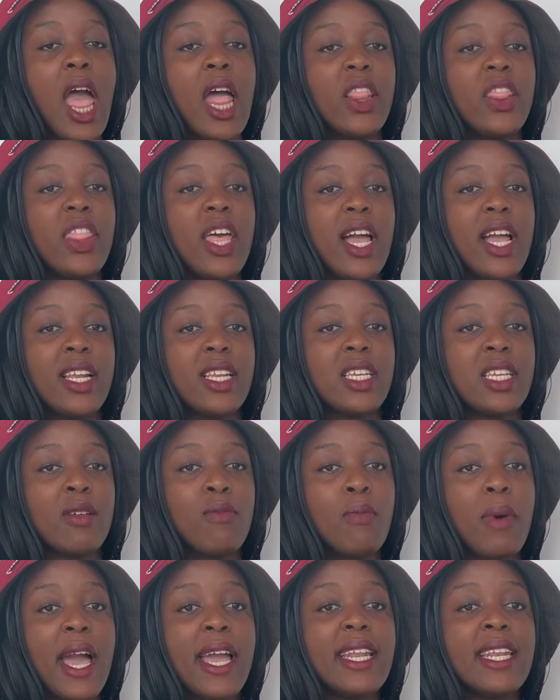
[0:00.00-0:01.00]
that
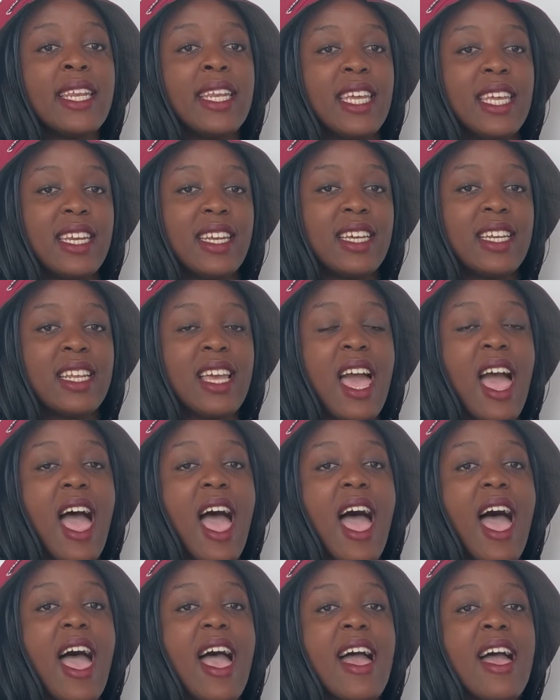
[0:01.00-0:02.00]
might need it,
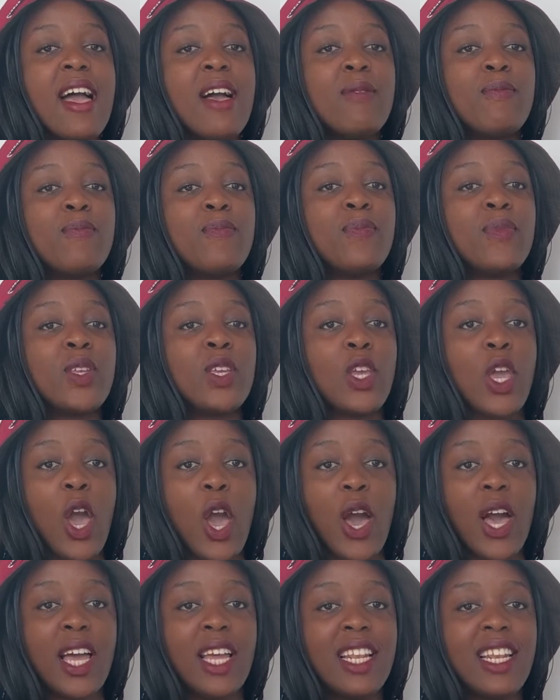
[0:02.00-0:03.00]
and
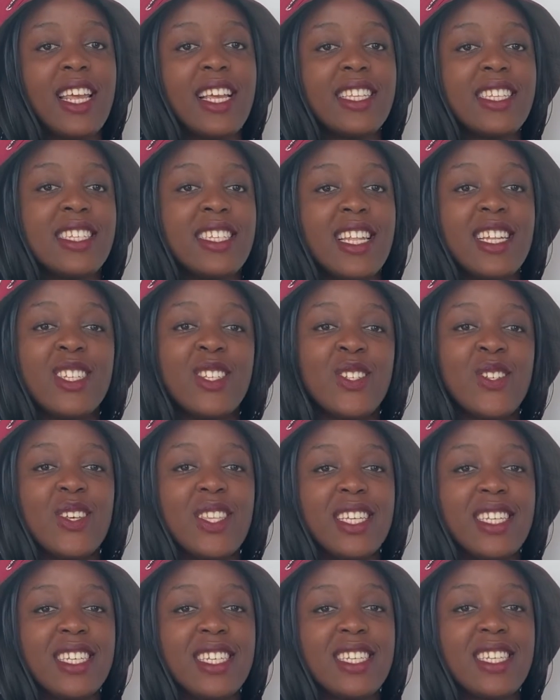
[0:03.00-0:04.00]
yeah, let's
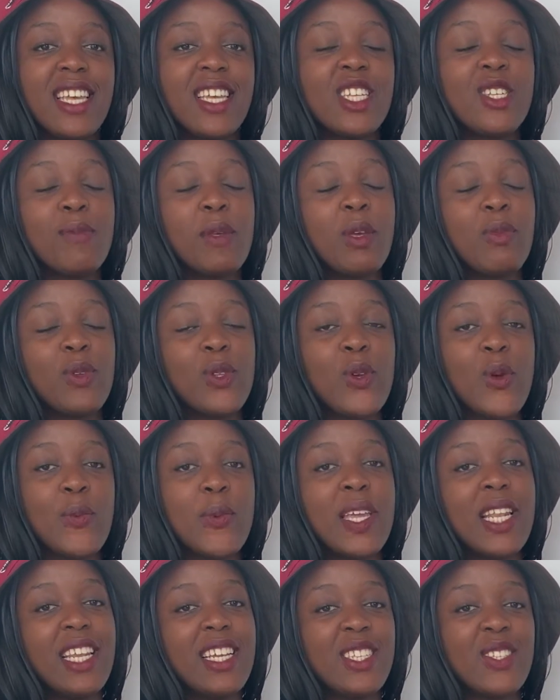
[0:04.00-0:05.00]
do this. Speak
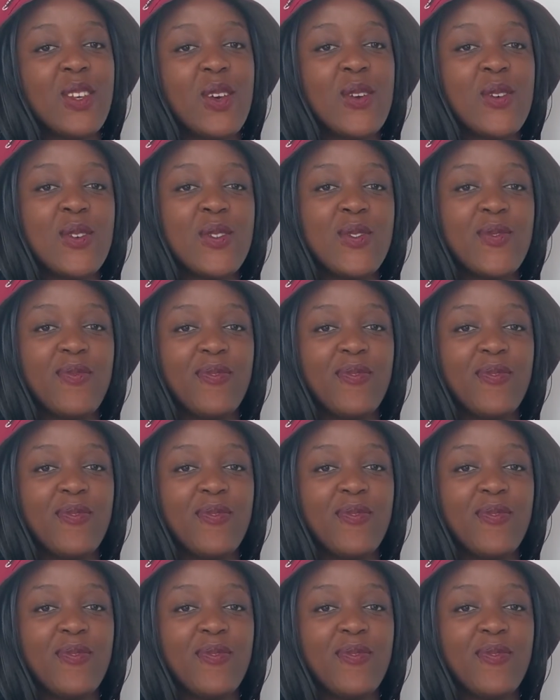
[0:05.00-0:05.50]
Votomi, let's go.